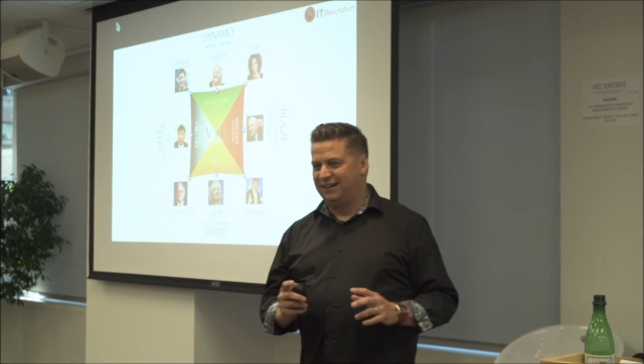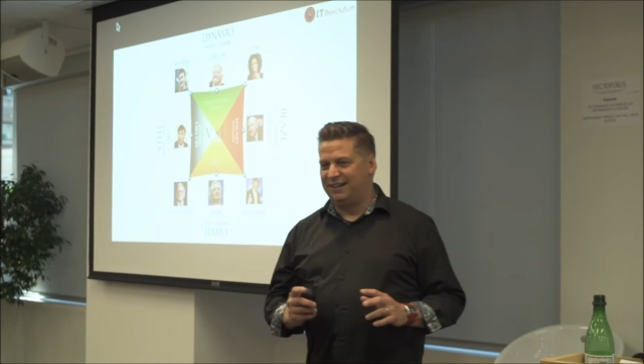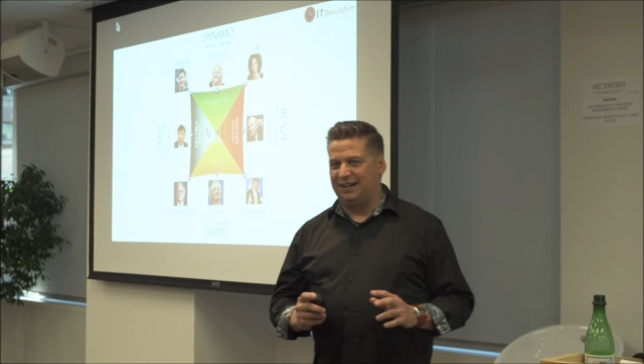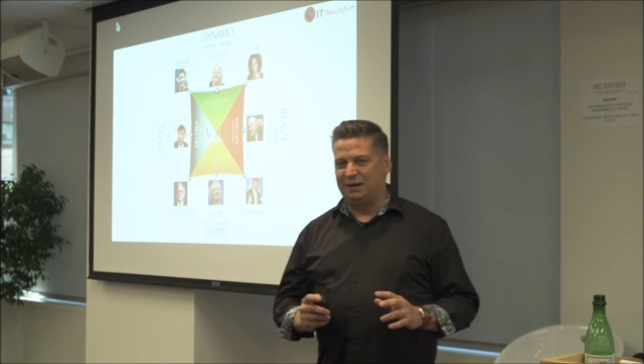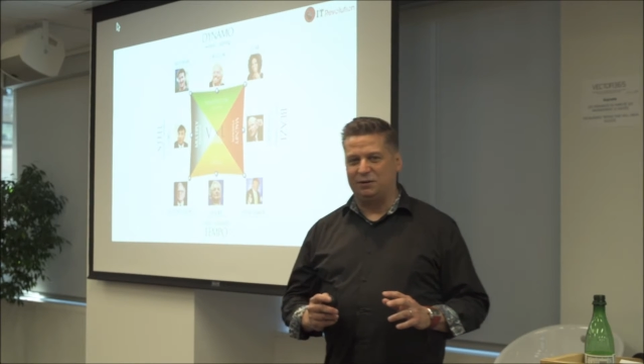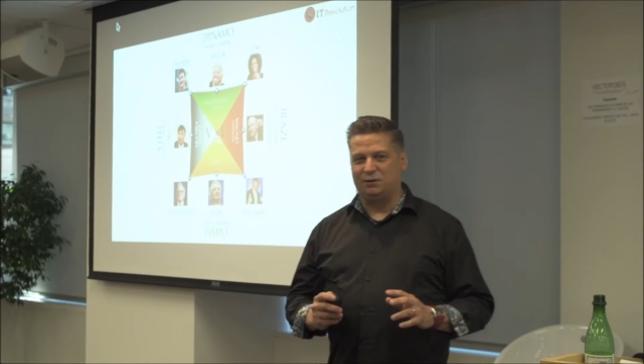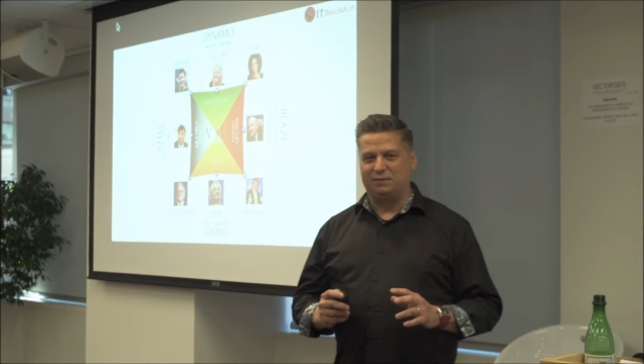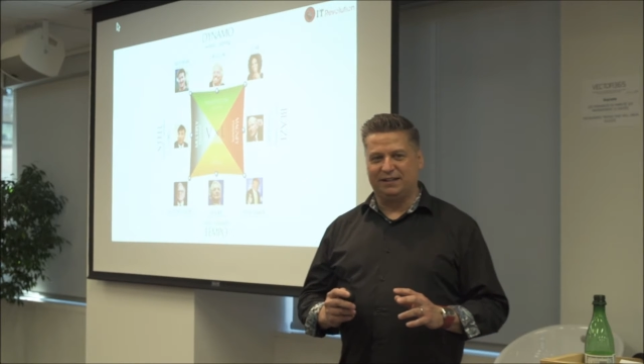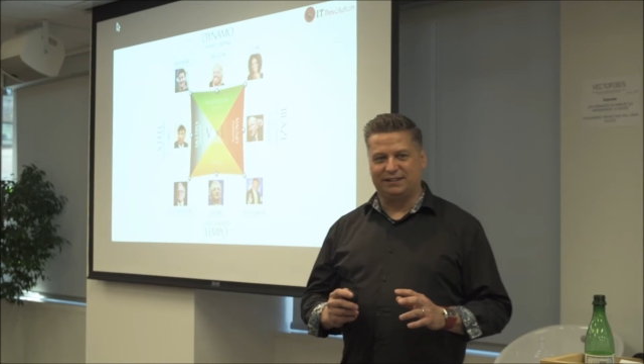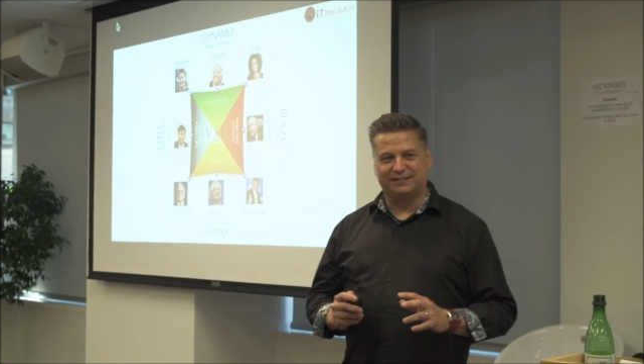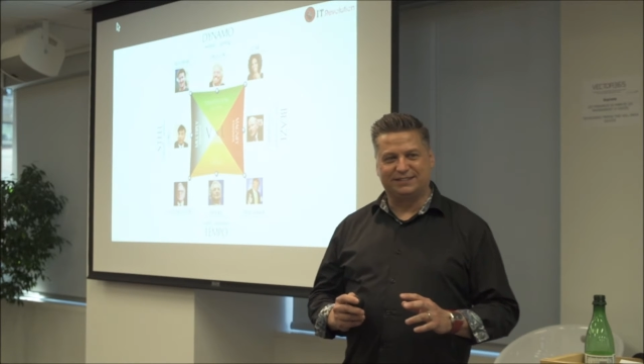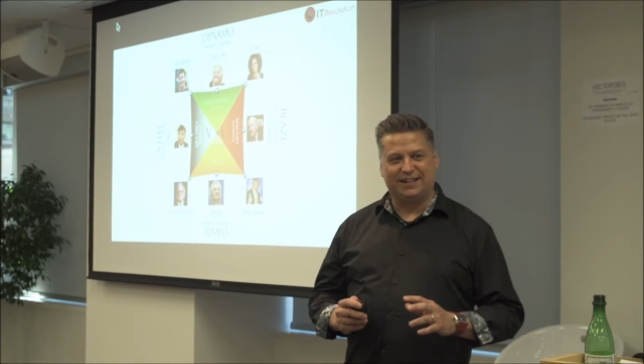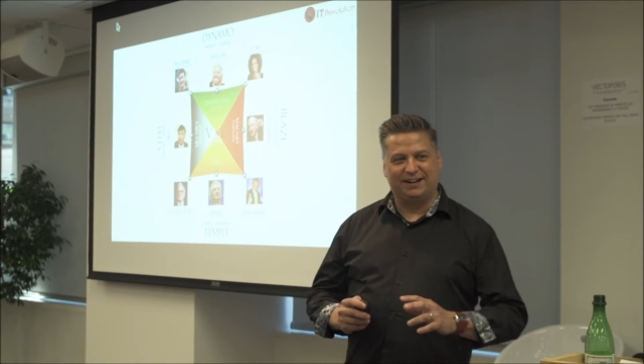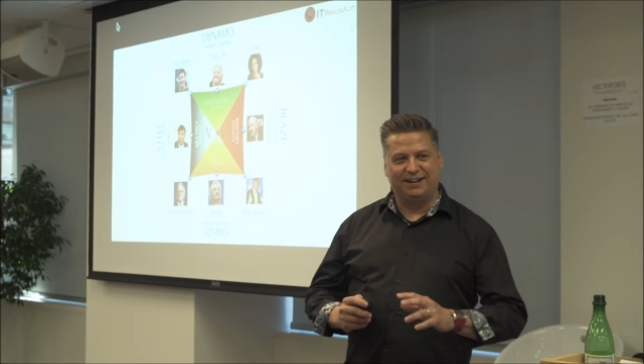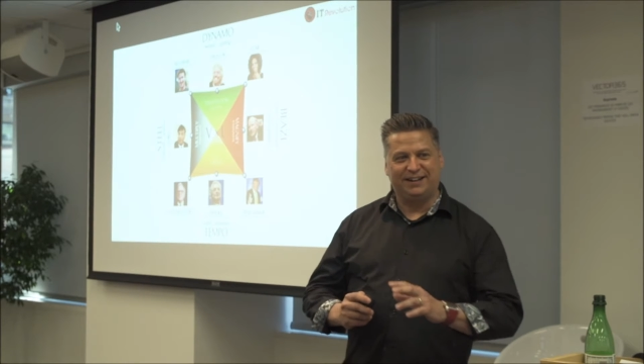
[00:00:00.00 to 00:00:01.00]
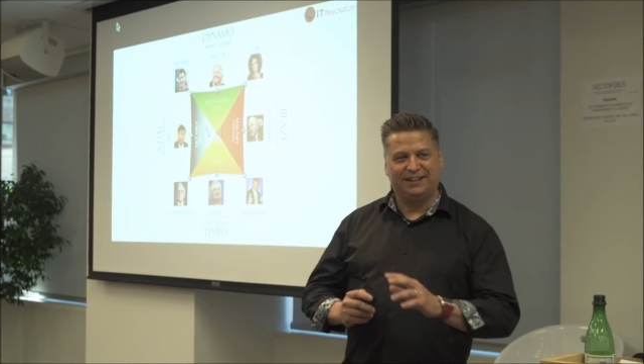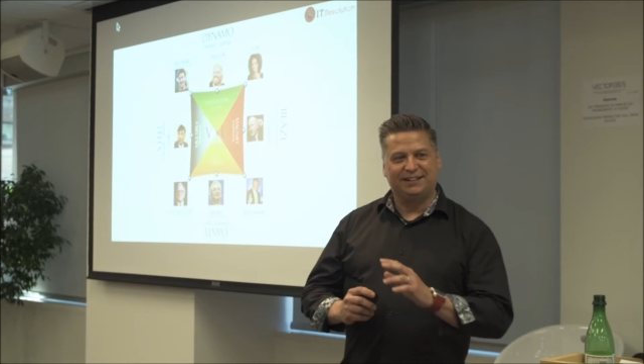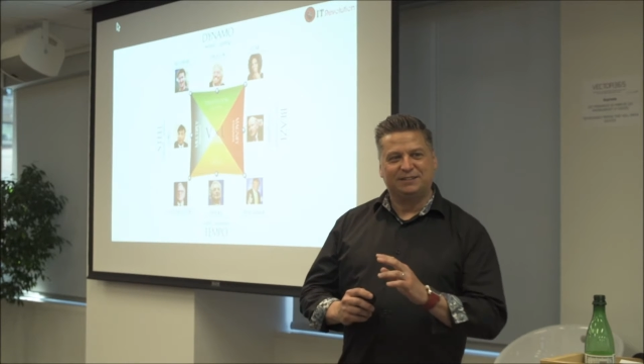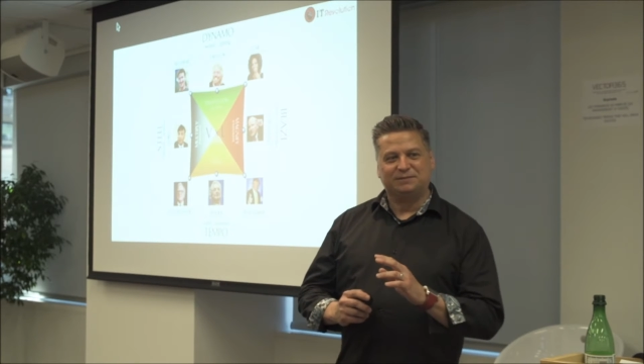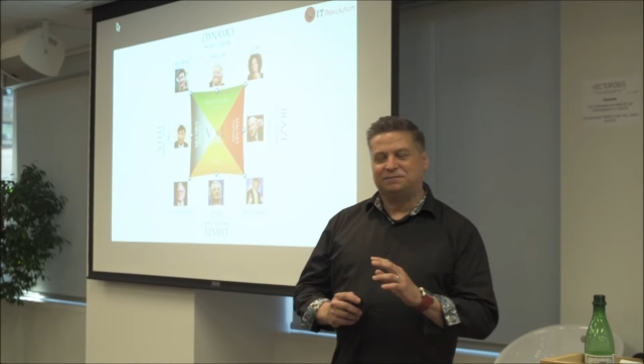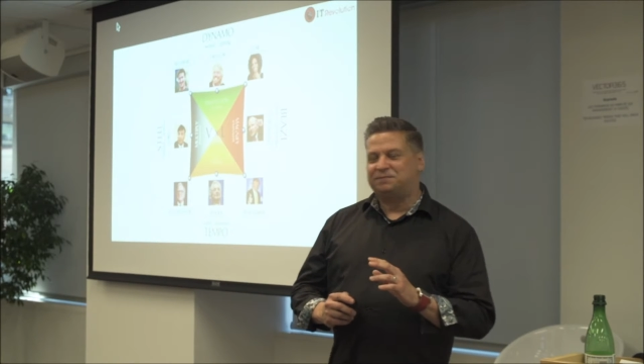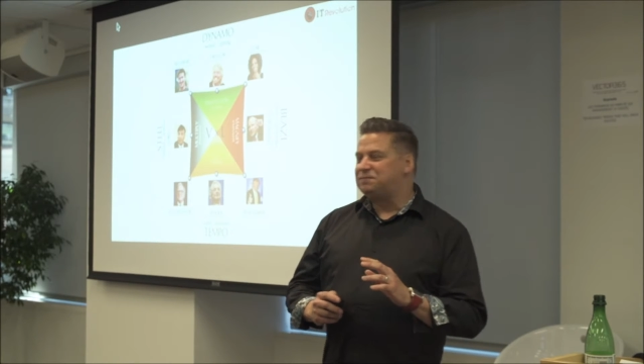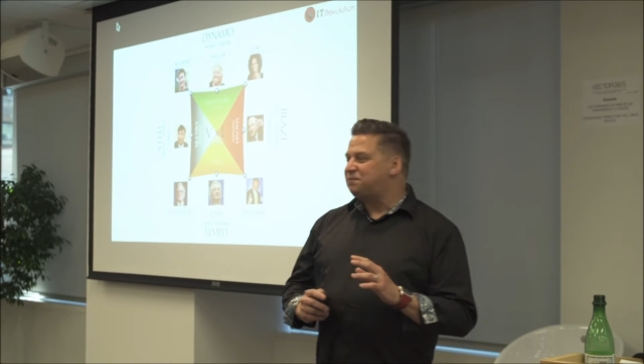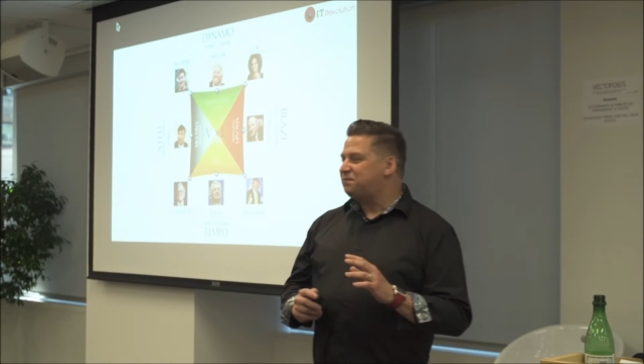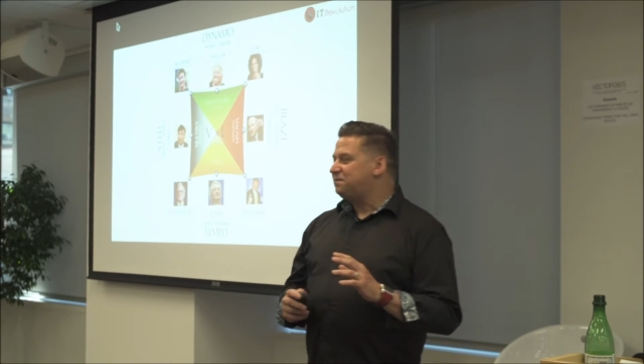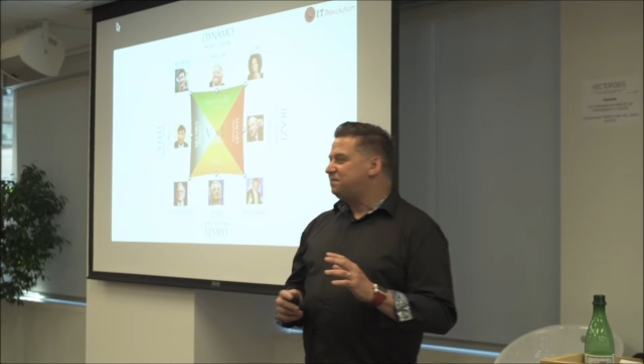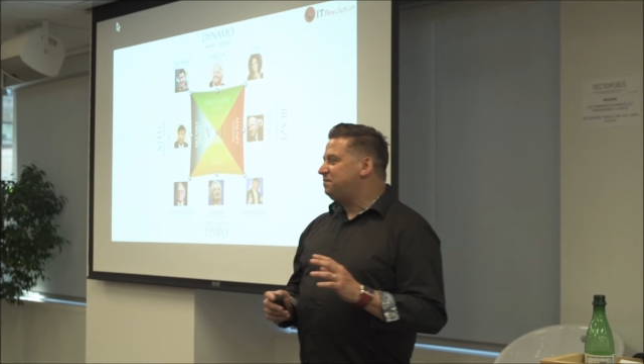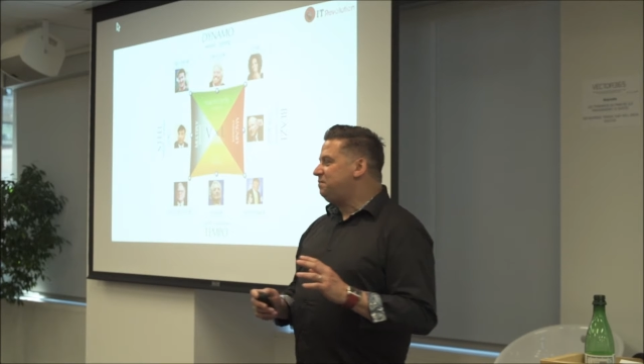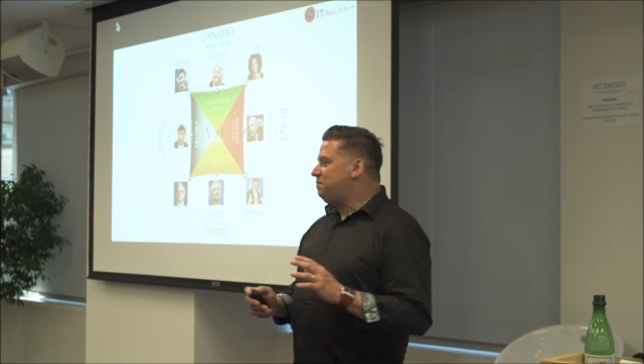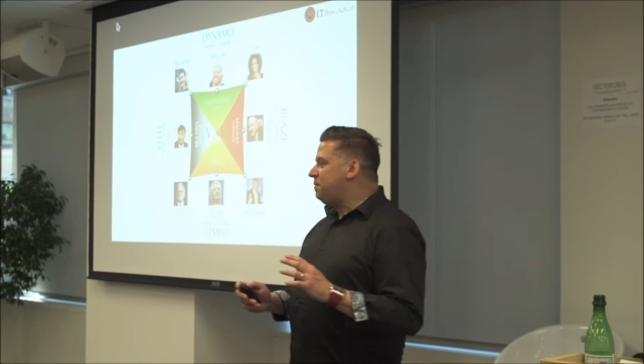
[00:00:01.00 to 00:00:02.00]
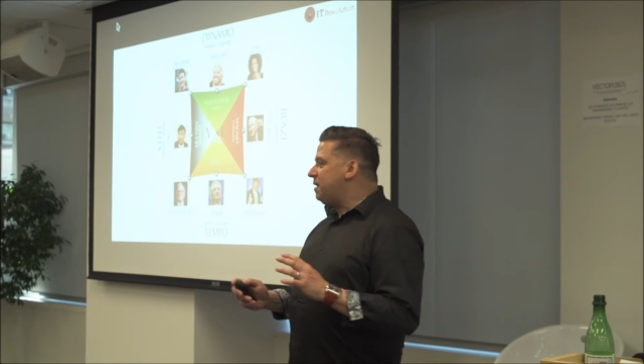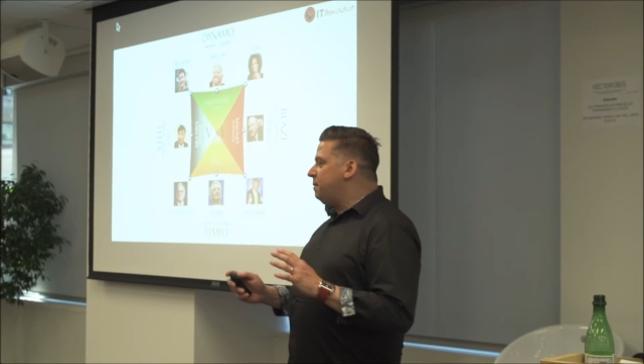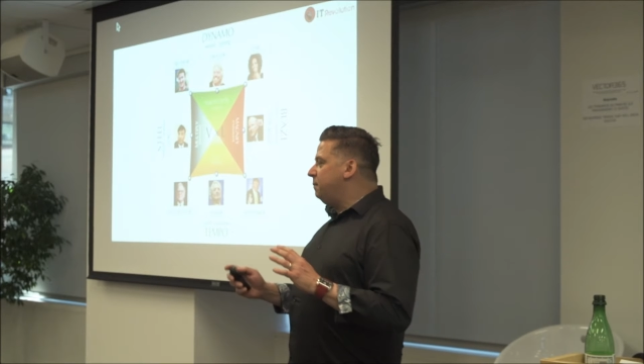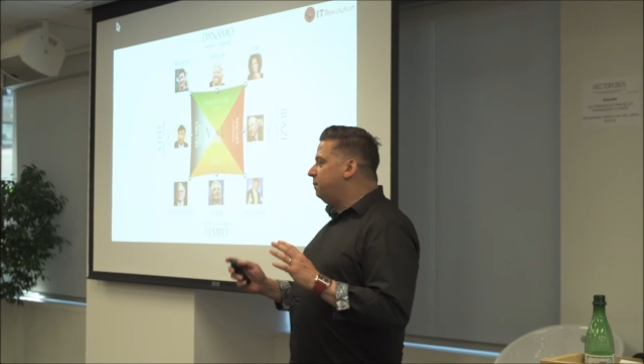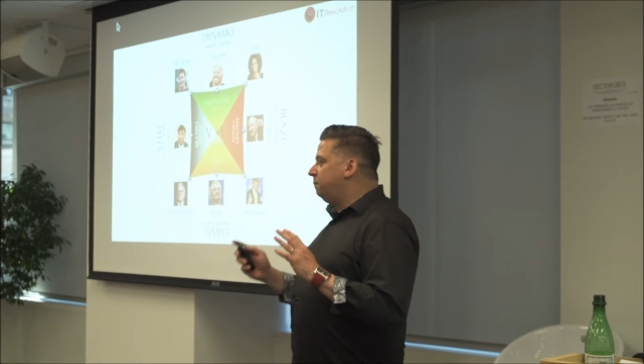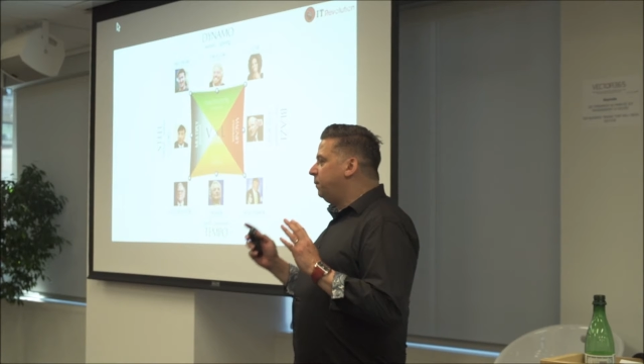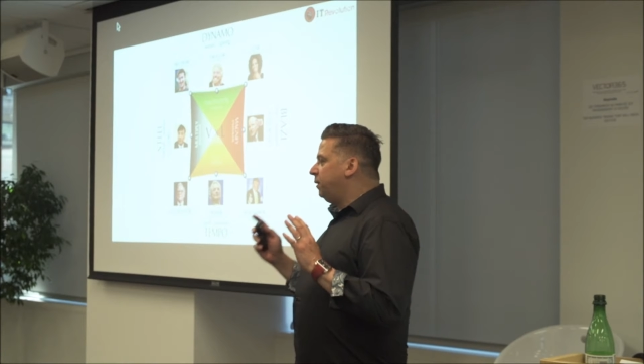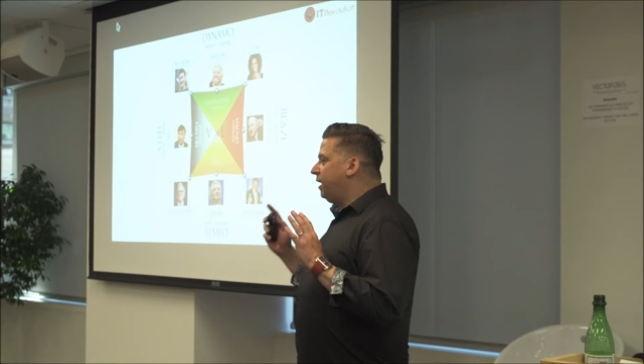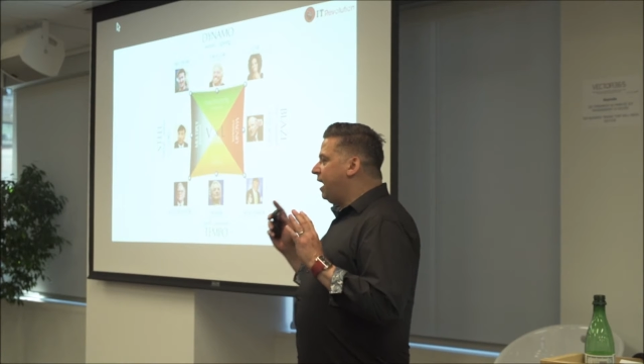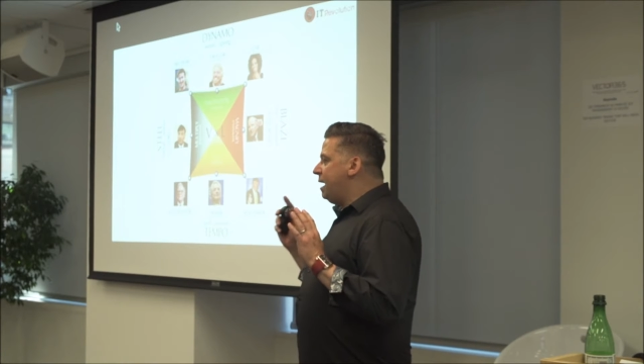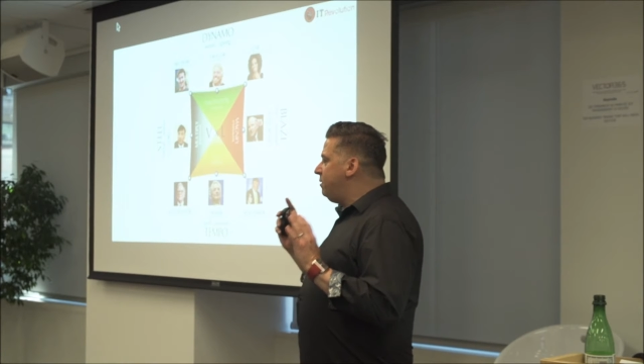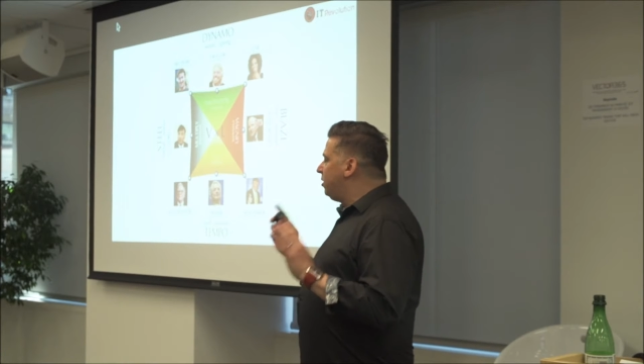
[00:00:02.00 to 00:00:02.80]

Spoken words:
I want to be a little scary. But I'm a